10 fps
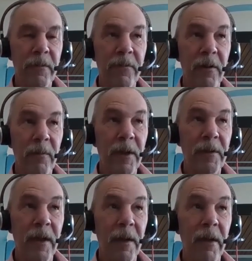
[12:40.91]
to
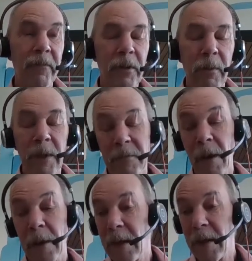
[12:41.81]
generate that revenue. And it's
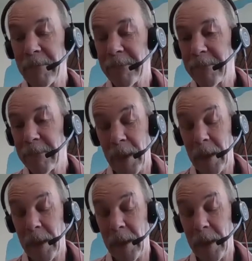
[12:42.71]
not enough.